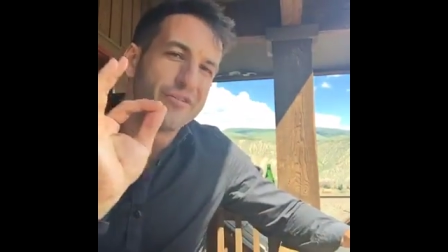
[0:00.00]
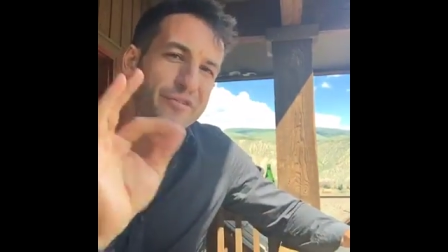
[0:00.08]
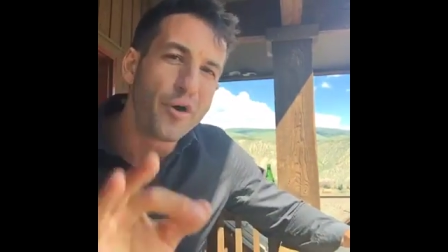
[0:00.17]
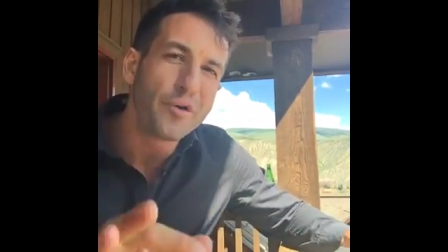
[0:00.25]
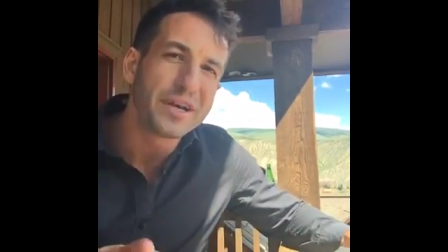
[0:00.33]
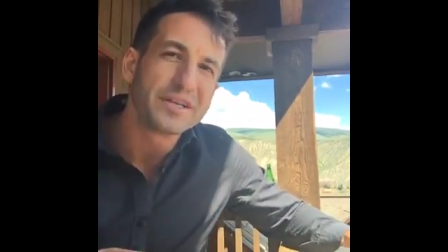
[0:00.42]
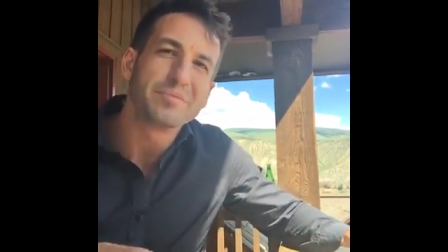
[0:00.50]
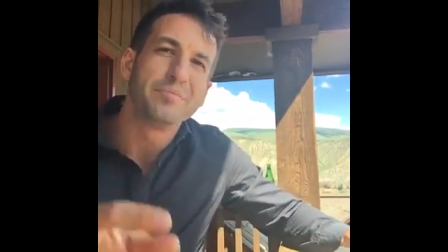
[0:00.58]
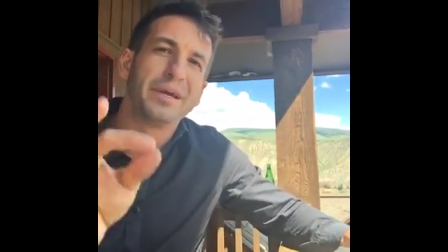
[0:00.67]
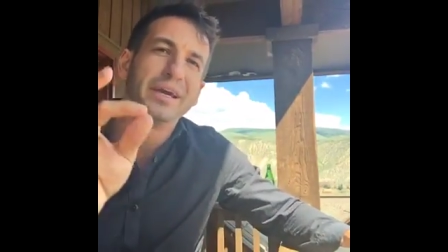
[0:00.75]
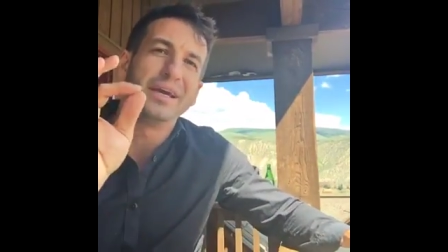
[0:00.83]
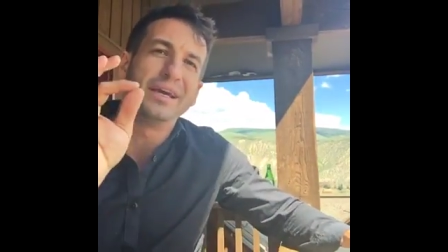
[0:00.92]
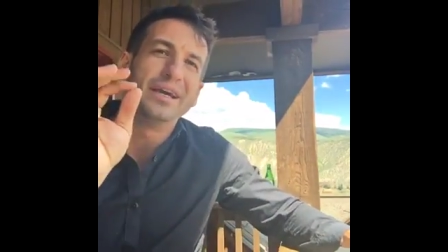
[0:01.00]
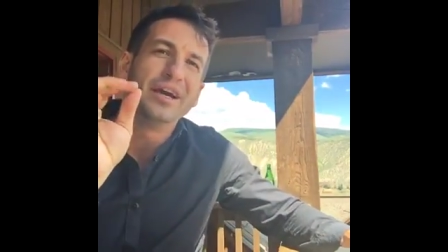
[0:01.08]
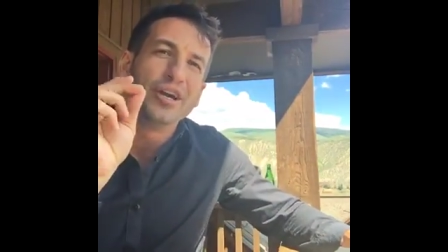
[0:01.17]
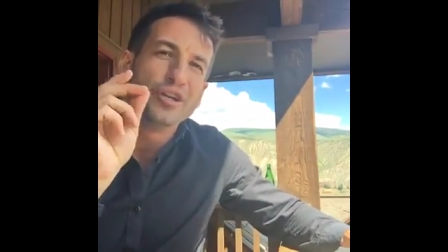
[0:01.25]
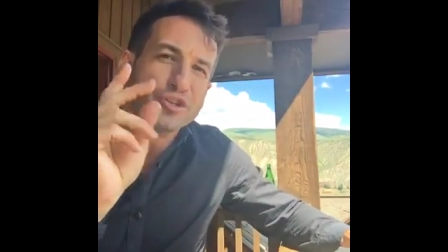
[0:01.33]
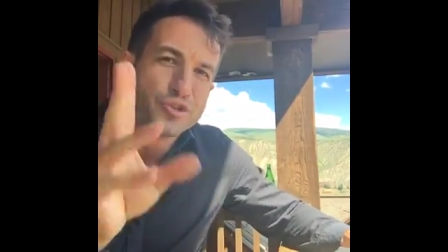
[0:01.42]
focus big,
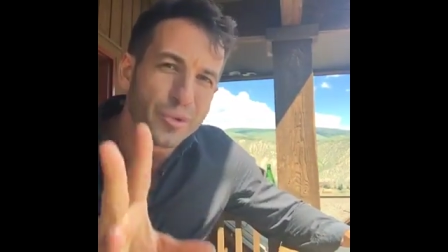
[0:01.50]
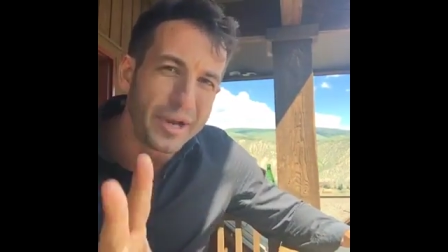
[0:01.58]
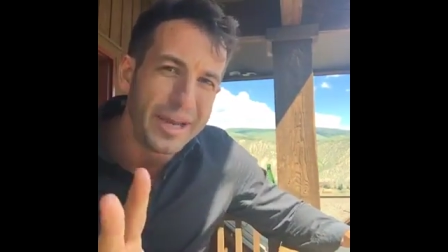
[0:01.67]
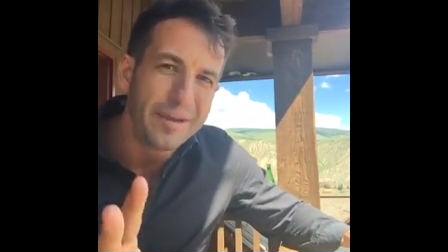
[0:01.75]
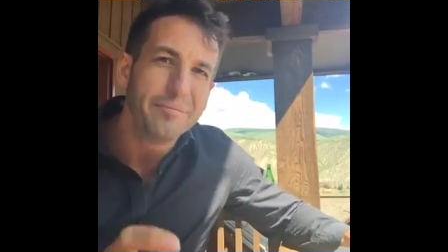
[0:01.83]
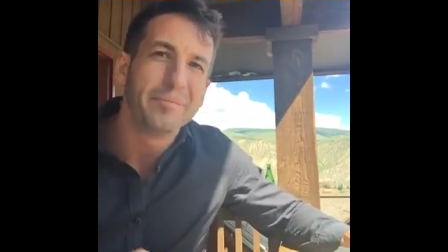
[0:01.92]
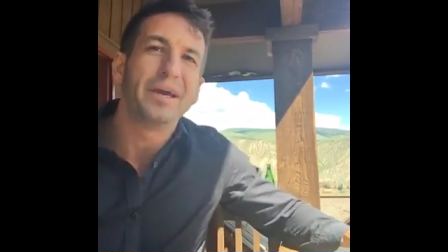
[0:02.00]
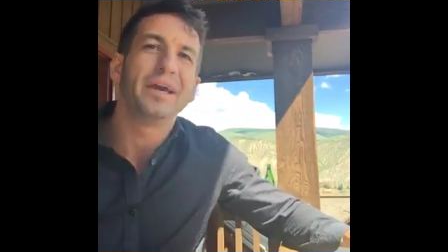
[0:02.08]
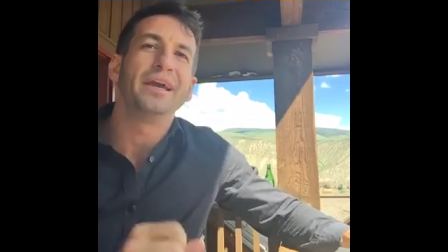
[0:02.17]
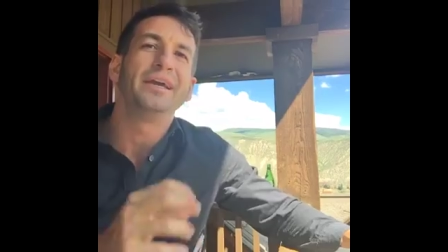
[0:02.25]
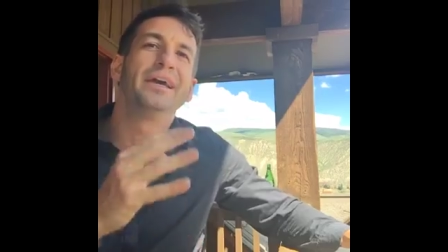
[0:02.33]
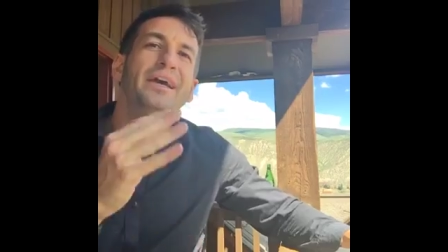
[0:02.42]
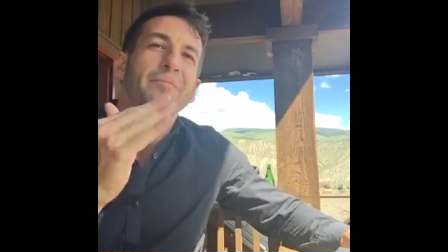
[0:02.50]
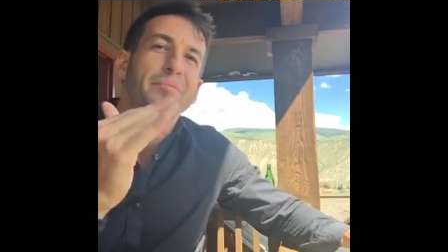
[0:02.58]
dream big,